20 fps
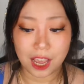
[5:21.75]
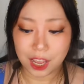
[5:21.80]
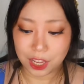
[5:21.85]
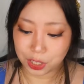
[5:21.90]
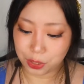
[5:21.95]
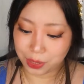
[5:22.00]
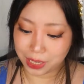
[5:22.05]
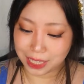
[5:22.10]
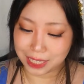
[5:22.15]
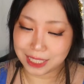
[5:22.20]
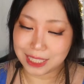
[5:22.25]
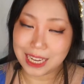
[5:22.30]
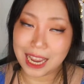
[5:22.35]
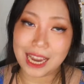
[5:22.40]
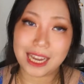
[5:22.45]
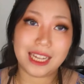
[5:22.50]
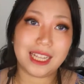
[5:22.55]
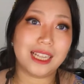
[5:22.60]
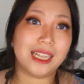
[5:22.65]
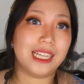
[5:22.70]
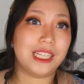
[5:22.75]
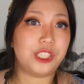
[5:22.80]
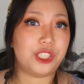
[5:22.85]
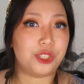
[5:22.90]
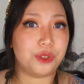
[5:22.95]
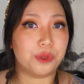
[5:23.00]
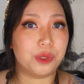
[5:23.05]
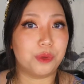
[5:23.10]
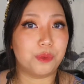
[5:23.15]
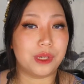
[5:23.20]
You can technically
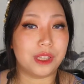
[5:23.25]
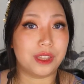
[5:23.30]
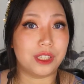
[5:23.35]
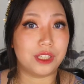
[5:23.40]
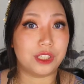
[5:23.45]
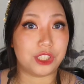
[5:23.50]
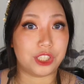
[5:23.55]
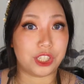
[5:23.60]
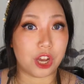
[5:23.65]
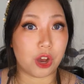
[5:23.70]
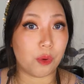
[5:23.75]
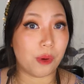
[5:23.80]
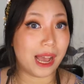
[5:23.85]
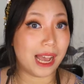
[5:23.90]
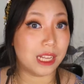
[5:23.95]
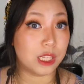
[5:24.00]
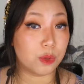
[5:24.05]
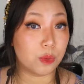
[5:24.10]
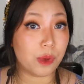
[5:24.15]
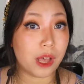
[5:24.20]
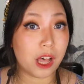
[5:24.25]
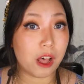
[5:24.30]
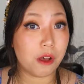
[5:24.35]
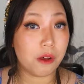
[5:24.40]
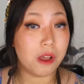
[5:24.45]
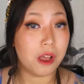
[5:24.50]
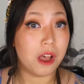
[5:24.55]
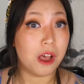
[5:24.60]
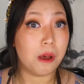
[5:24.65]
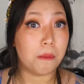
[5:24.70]
do it with the dough as well,
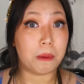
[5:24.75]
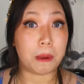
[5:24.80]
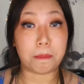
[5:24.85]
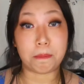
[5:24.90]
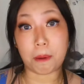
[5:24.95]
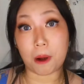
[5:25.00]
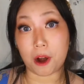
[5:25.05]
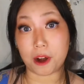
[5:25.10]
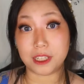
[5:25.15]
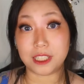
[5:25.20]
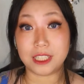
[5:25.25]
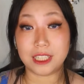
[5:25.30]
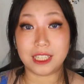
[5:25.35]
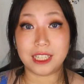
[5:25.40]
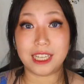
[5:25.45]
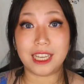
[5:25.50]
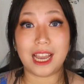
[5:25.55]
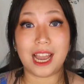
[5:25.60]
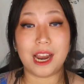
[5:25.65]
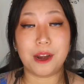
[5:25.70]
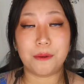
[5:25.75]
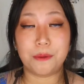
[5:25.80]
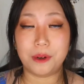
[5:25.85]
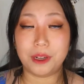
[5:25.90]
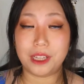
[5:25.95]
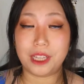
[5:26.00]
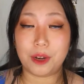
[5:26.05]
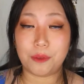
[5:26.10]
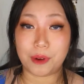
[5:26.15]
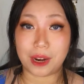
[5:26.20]
but personally I
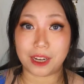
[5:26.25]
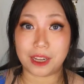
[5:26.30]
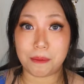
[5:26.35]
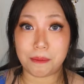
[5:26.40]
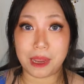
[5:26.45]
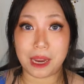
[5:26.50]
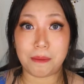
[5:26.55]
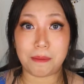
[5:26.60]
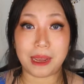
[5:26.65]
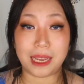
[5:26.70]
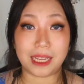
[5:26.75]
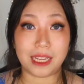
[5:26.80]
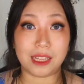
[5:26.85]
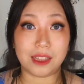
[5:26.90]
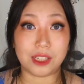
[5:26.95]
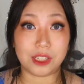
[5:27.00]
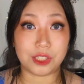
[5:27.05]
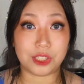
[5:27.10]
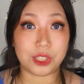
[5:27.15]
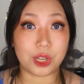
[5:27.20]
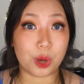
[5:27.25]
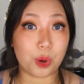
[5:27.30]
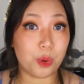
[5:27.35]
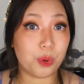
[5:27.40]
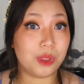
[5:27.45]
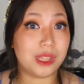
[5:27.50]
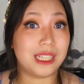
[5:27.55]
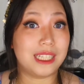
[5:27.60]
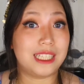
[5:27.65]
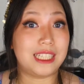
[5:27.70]
really recommend making the
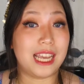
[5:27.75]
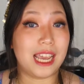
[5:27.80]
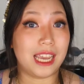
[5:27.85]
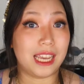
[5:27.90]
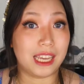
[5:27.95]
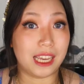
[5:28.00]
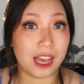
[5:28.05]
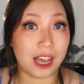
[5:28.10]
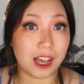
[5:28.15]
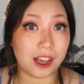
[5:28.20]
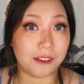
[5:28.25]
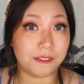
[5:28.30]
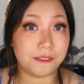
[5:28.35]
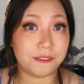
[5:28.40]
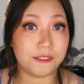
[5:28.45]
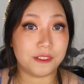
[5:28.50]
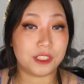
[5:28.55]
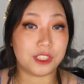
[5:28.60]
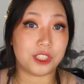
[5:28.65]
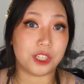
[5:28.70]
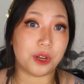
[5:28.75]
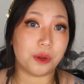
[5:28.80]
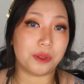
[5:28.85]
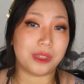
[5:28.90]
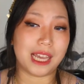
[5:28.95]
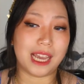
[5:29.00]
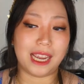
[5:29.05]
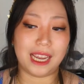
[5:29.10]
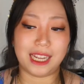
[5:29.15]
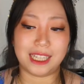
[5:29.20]
dough the day of so
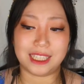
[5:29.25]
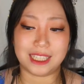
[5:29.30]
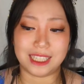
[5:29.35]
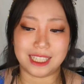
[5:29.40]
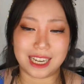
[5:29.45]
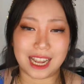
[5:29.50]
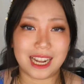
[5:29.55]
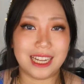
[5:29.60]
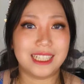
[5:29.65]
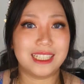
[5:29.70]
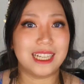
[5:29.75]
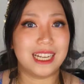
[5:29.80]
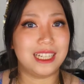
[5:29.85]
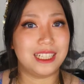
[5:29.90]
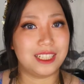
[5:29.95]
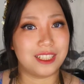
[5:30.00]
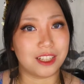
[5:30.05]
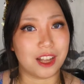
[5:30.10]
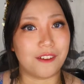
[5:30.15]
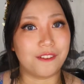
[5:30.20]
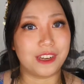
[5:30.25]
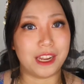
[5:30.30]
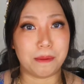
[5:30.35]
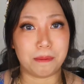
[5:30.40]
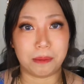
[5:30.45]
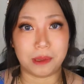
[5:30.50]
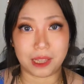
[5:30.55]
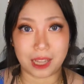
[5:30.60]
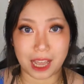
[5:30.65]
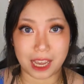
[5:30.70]
that it's nice and soft and
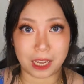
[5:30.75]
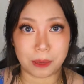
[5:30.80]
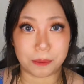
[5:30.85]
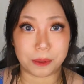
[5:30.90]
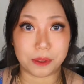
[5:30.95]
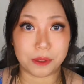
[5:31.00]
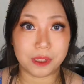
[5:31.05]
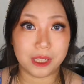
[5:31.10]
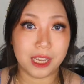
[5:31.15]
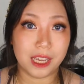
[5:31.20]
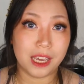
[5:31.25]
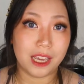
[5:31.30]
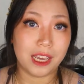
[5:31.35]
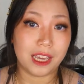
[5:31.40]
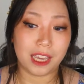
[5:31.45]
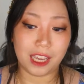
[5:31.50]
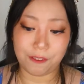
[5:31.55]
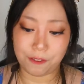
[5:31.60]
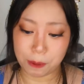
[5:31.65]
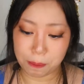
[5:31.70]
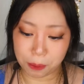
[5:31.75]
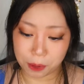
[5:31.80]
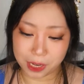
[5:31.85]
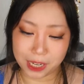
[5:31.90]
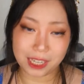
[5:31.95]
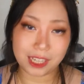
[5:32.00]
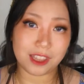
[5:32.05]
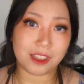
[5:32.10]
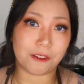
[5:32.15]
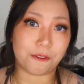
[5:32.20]
pliable. If you put
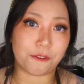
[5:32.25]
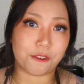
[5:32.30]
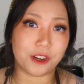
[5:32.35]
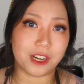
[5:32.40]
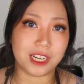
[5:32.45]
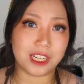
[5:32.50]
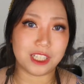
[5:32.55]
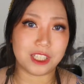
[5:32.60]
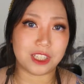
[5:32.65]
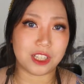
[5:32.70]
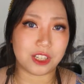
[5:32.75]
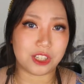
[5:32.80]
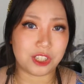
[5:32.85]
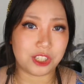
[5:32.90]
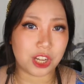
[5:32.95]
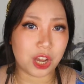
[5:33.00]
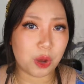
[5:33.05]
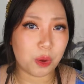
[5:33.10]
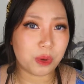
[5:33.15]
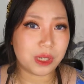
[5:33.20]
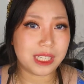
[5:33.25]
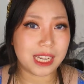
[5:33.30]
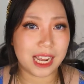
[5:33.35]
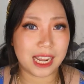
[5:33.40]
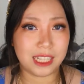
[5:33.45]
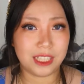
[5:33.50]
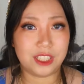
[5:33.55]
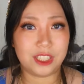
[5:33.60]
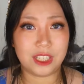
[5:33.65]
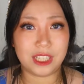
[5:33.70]
it in the fridge, the dough
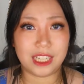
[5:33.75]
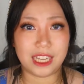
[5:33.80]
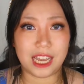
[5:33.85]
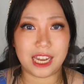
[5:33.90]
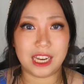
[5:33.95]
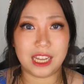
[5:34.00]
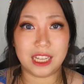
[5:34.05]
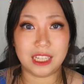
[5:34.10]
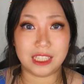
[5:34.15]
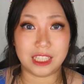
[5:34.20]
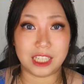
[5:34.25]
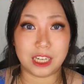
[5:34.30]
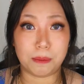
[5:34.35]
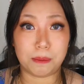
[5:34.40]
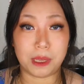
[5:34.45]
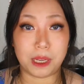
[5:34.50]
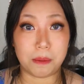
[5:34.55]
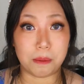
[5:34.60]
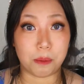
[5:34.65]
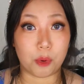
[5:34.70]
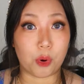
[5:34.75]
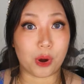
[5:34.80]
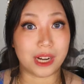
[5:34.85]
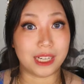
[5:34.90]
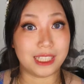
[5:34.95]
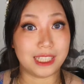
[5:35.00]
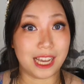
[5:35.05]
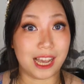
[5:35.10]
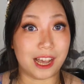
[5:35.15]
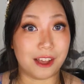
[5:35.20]
tends to get a little bit more
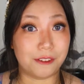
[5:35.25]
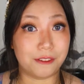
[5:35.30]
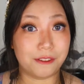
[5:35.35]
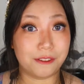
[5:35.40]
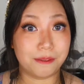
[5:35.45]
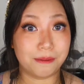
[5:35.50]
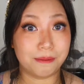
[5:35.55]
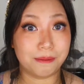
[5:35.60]
tough.